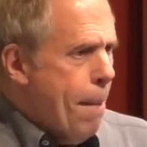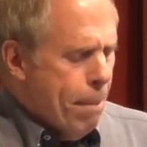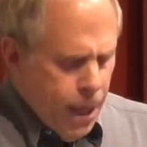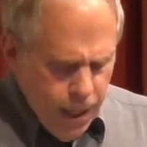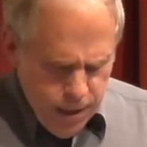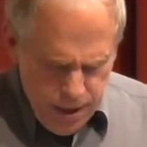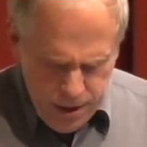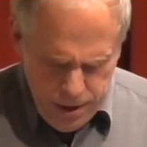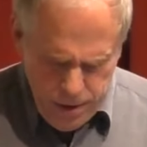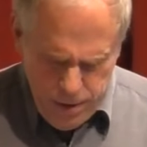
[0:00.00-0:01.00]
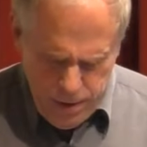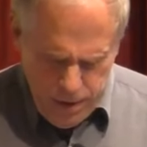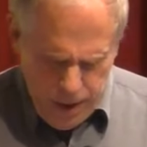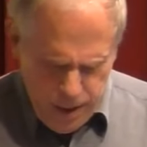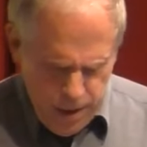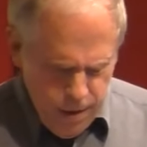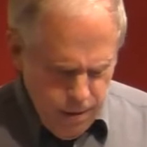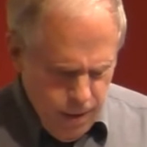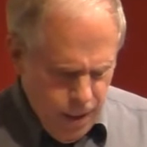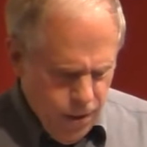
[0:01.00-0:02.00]
But
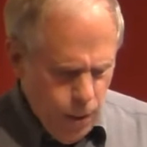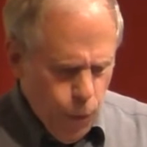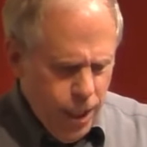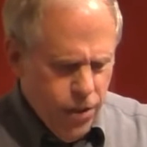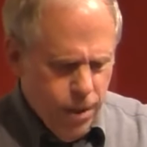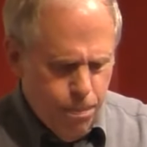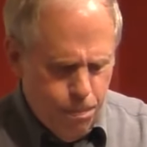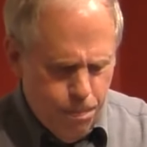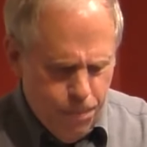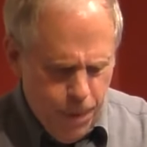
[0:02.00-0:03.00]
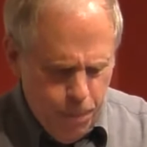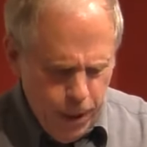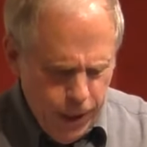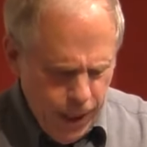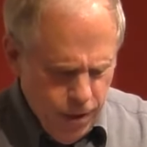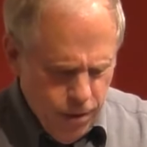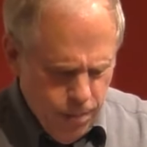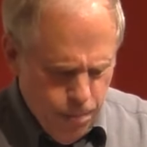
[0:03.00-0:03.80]
in some ways, the building is